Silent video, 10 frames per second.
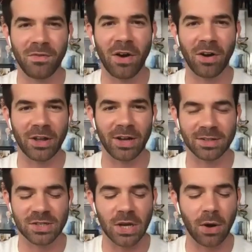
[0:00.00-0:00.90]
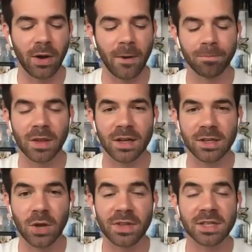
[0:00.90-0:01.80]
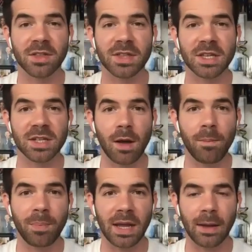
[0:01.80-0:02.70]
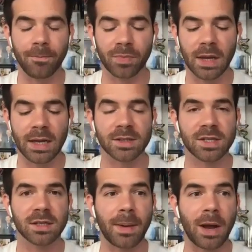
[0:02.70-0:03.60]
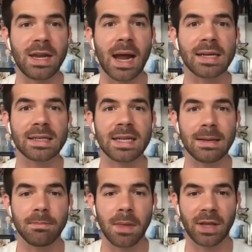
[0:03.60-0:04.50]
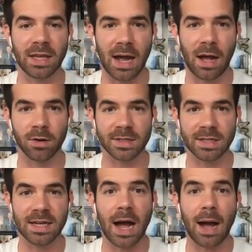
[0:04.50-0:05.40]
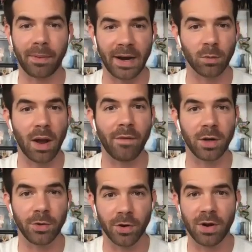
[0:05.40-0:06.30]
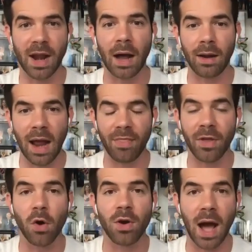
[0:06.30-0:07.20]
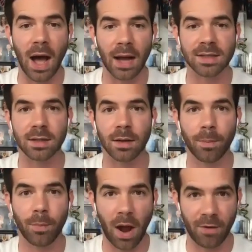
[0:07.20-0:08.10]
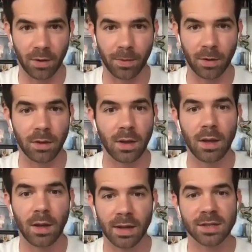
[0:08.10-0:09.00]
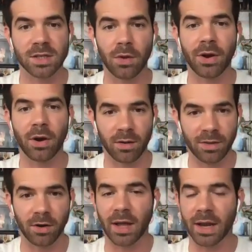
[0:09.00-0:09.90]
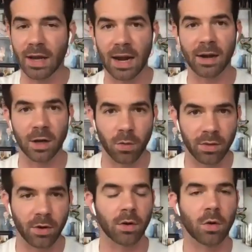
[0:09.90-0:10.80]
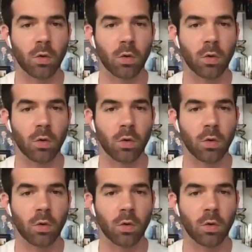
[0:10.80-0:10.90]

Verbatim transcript: very good. That's so so this this company is does about 19 million dollars in top line revenue. They're not and they're not profitable. Okay, so they're they're like on an they're